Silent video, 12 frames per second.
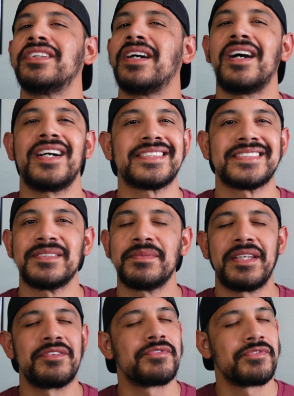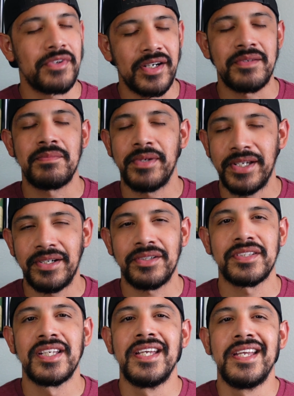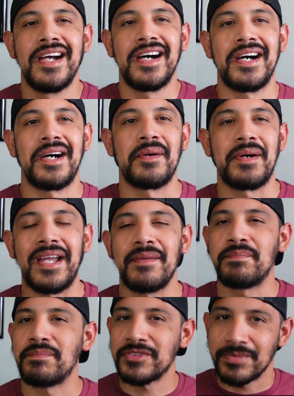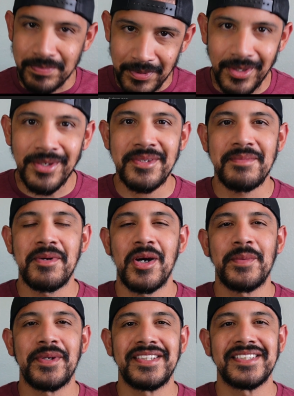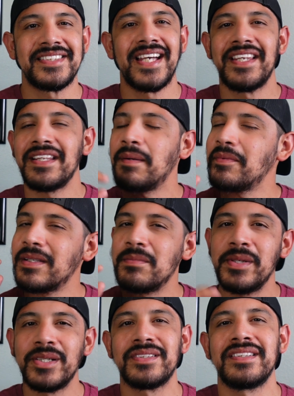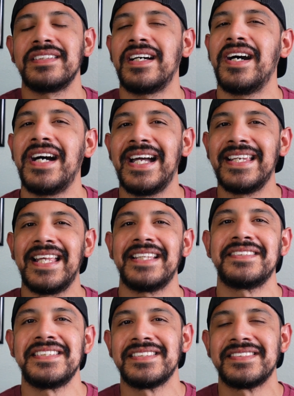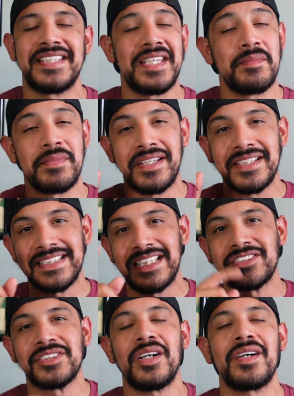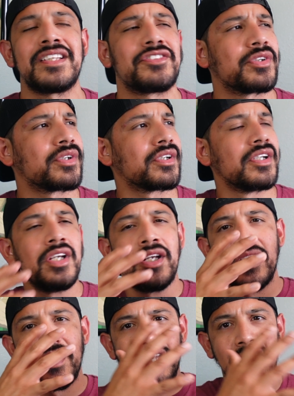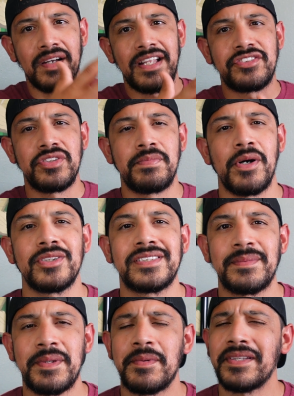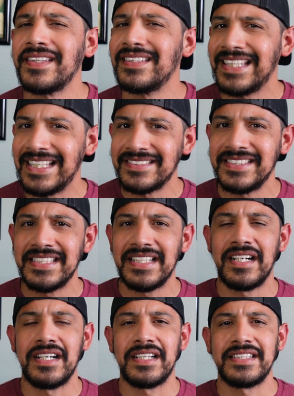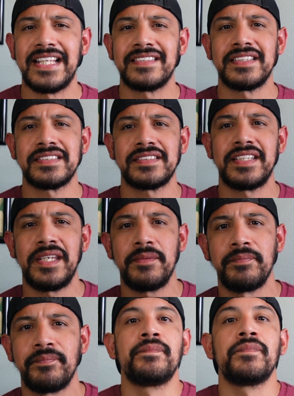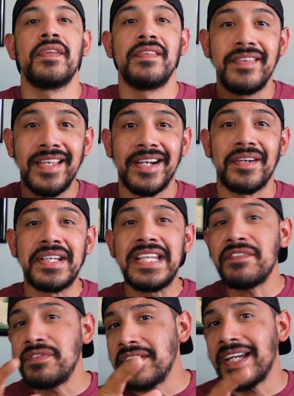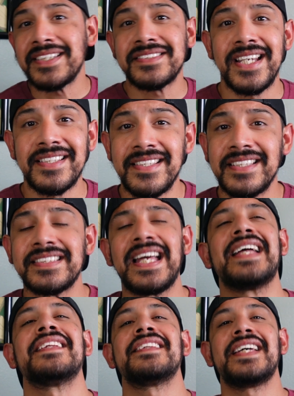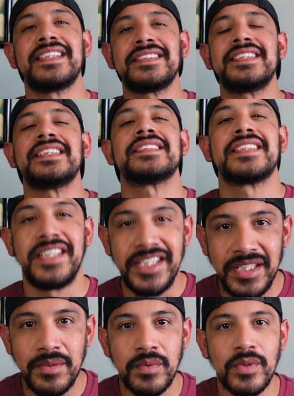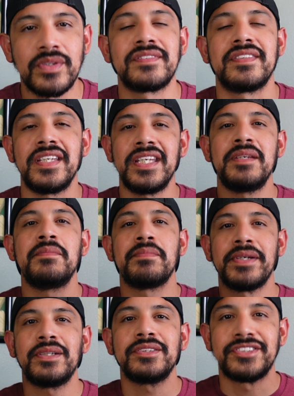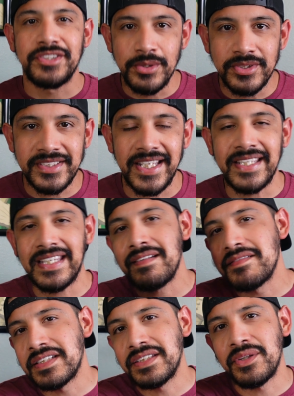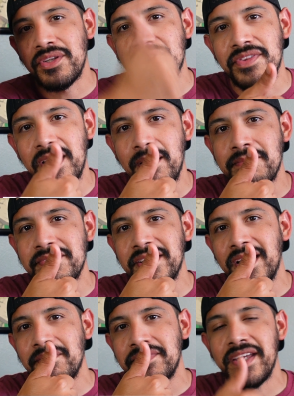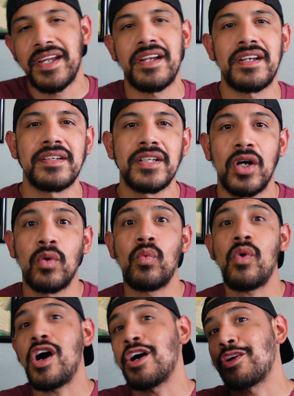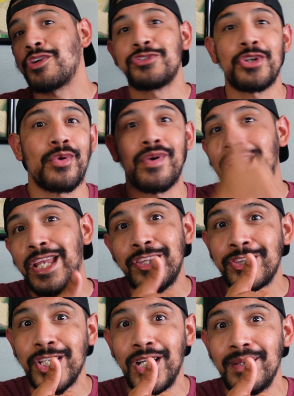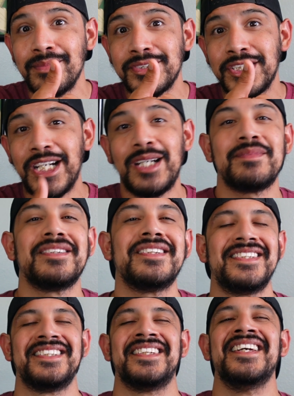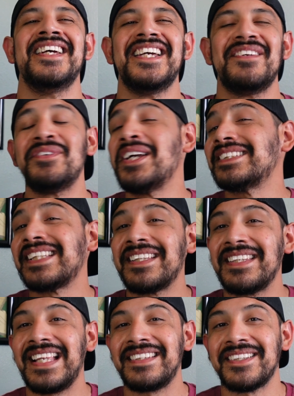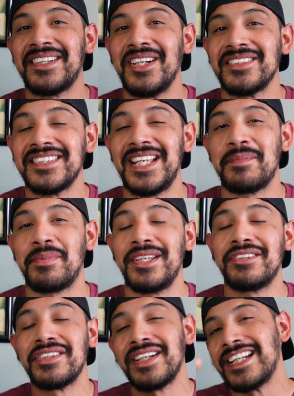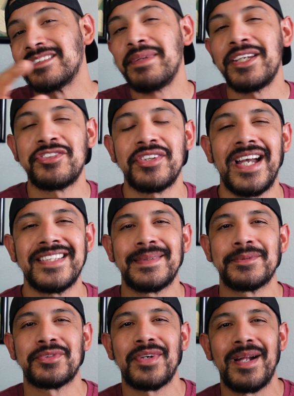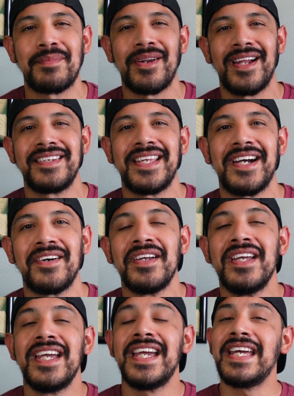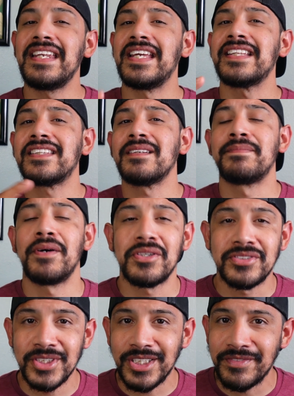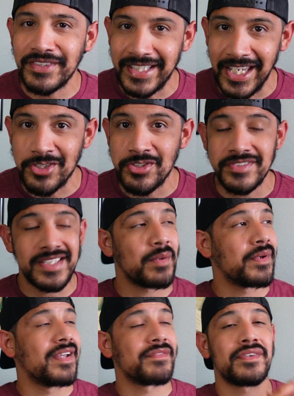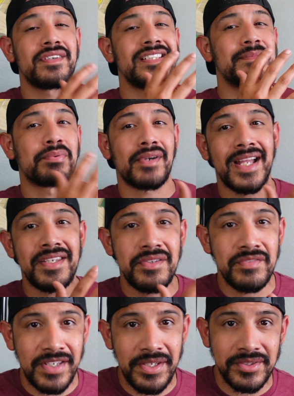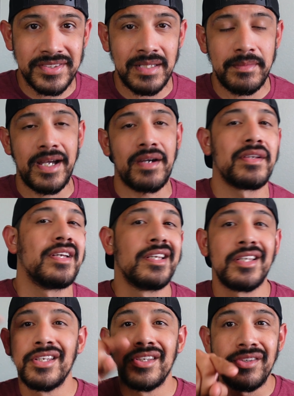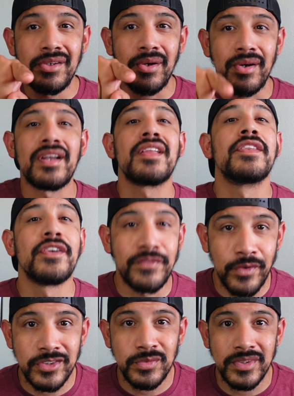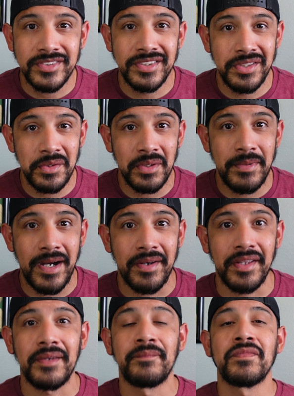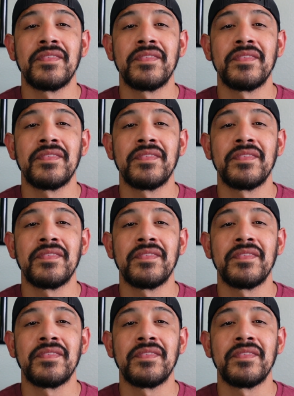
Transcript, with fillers: an awesome and fun build. Uh, I spur the moment decided I'm going to build an uh, Atlanteans team because I saw at your uh, that you posted to me about the Atlanti- uh, Atlantis team. Now, if you guys like this Atlantis keyword team build Tuesday, give it a little thumbs up there, a water terrain thumbs up. if you guys like the content I bring to you guys, make sure you guys subscribe right now and hit the post notifications. That way, if any brand new videos come out, you're the first one to know about it.